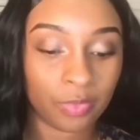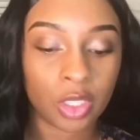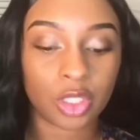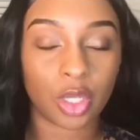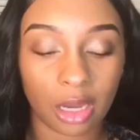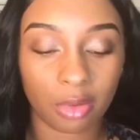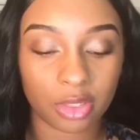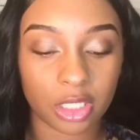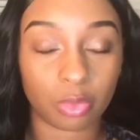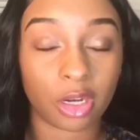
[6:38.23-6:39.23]
So I would
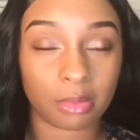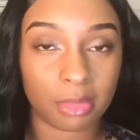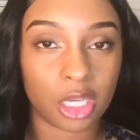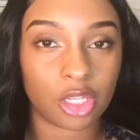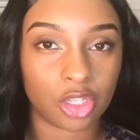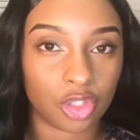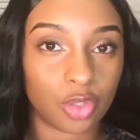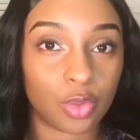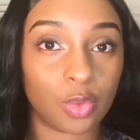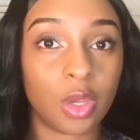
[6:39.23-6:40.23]
just recommend that
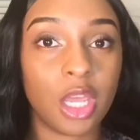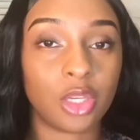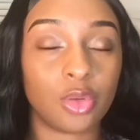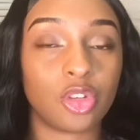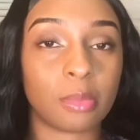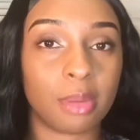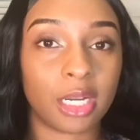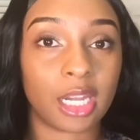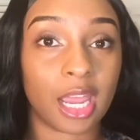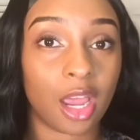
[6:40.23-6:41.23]
you use your
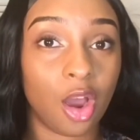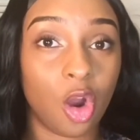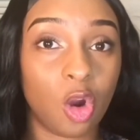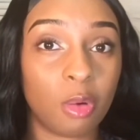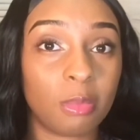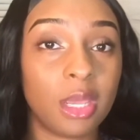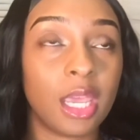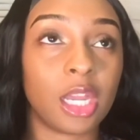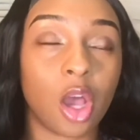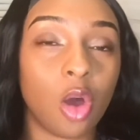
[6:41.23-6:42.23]
bonnet at home,
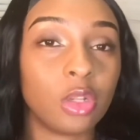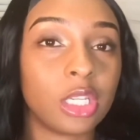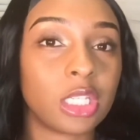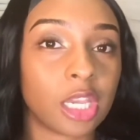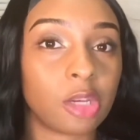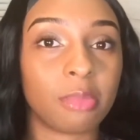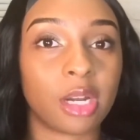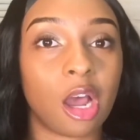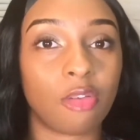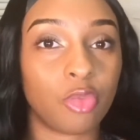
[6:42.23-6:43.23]
and only take your bonnet
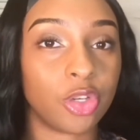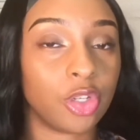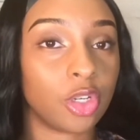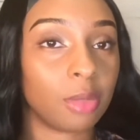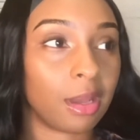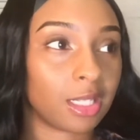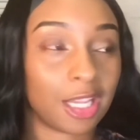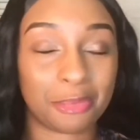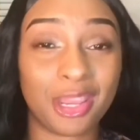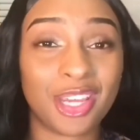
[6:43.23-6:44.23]
off when you're about to take
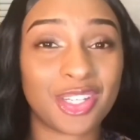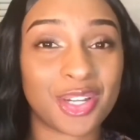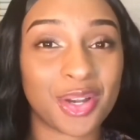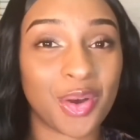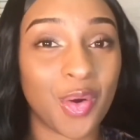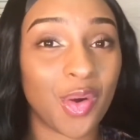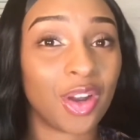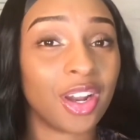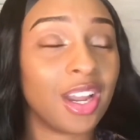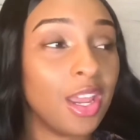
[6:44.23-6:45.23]
a picture,
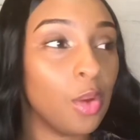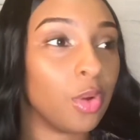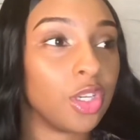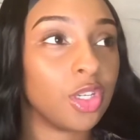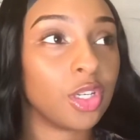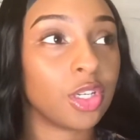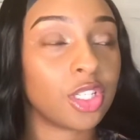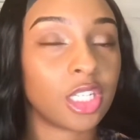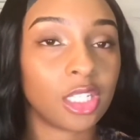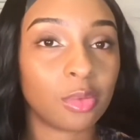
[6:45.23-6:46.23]
or when you're
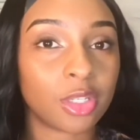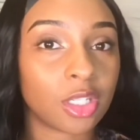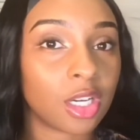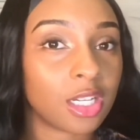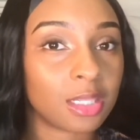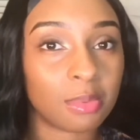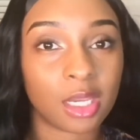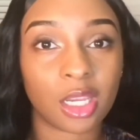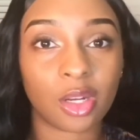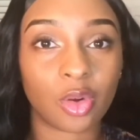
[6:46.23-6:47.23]
chilling with your
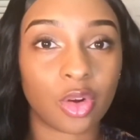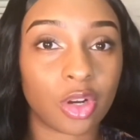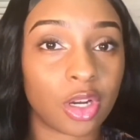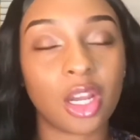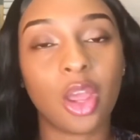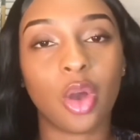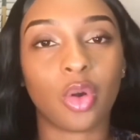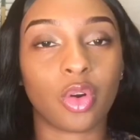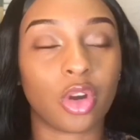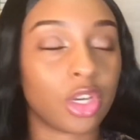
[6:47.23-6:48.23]
husband, or
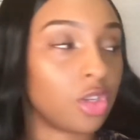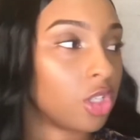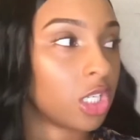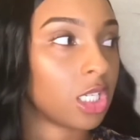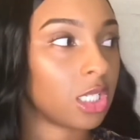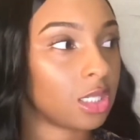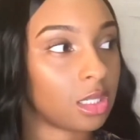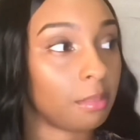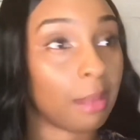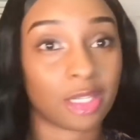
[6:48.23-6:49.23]
you
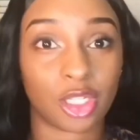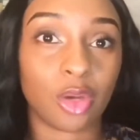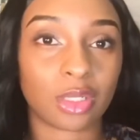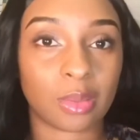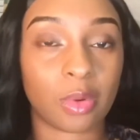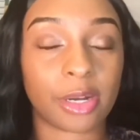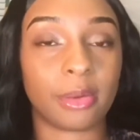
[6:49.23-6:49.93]
just about to go somewhere.